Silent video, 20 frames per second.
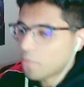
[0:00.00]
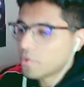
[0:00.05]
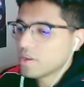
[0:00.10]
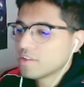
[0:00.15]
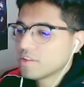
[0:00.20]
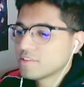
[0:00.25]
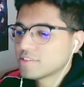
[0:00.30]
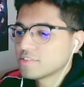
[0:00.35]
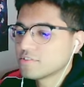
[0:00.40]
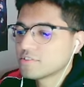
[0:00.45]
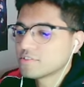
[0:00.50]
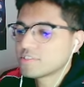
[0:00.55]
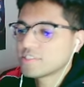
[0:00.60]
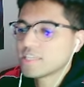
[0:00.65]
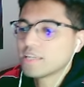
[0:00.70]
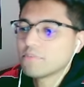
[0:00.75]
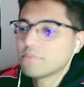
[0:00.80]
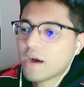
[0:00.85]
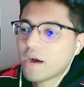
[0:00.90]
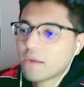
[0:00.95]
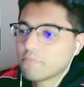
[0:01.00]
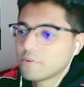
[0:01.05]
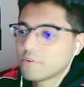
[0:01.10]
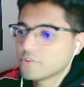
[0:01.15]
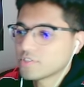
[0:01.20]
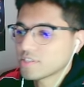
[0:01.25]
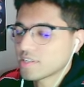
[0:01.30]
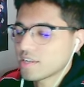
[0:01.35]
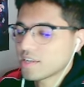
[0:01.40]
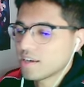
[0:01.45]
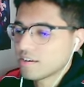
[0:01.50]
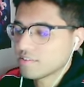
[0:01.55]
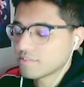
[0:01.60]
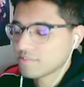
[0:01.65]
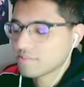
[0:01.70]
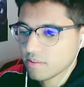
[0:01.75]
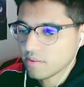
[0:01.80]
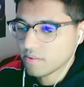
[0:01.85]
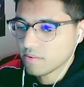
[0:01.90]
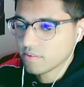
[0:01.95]
want to listen to city pop music now.
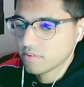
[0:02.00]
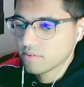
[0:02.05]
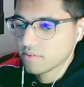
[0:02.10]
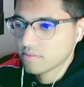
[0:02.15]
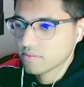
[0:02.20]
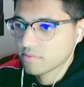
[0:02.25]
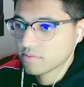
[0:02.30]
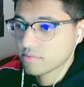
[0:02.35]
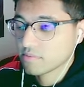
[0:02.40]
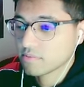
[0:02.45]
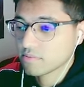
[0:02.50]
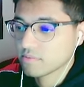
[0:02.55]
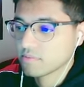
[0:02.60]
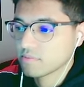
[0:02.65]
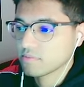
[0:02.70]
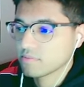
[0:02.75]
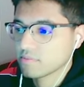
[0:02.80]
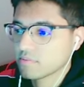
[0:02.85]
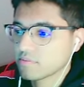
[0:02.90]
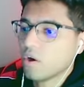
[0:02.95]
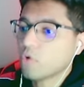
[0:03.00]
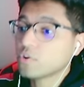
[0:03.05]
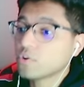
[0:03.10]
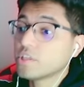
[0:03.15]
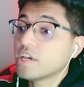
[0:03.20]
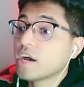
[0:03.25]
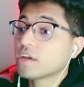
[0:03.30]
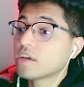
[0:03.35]
Oh, the